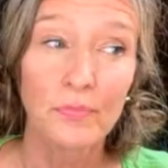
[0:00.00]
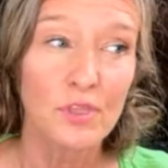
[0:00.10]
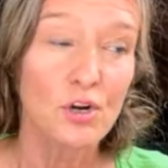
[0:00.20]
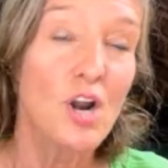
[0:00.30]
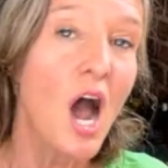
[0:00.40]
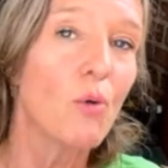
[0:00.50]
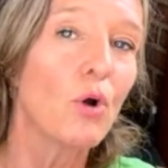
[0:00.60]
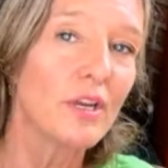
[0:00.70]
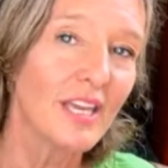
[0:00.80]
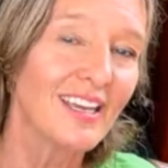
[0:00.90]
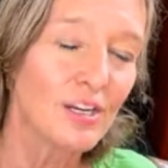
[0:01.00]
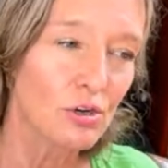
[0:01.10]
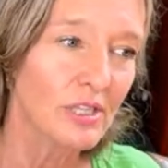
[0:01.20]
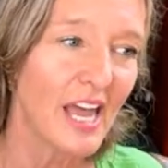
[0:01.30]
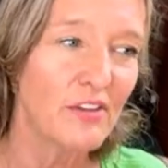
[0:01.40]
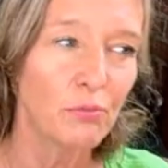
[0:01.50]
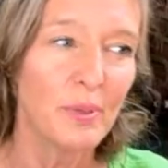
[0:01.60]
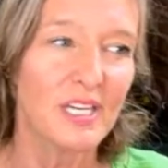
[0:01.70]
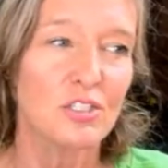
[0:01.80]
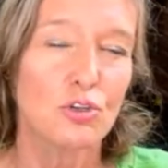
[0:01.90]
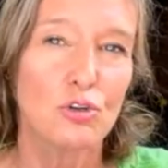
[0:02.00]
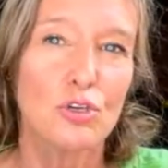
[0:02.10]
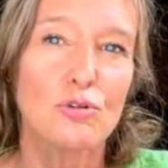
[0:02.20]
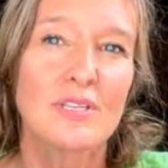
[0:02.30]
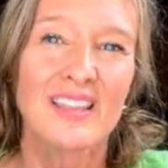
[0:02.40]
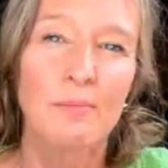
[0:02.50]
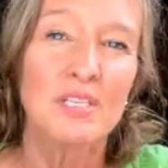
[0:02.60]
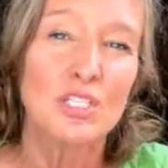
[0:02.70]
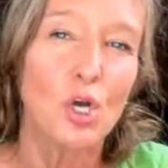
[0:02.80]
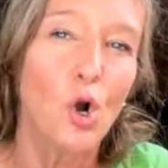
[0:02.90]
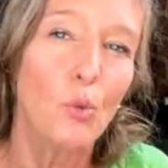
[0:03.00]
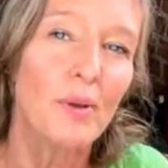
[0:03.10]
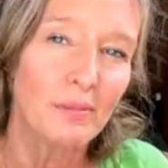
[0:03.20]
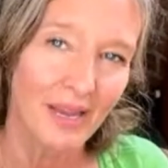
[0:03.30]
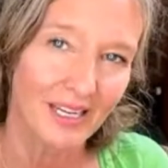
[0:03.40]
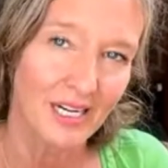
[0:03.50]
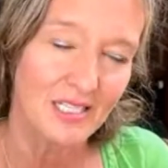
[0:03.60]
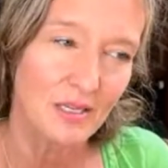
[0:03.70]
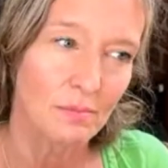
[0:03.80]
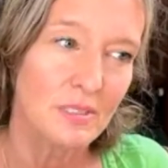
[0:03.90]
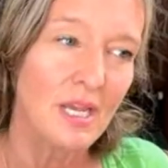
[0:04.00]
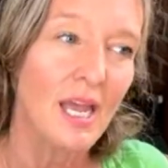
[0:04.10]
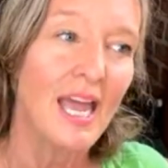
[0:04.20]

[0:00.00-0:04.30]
They're not working in your life because you're using them as coping mechanisms,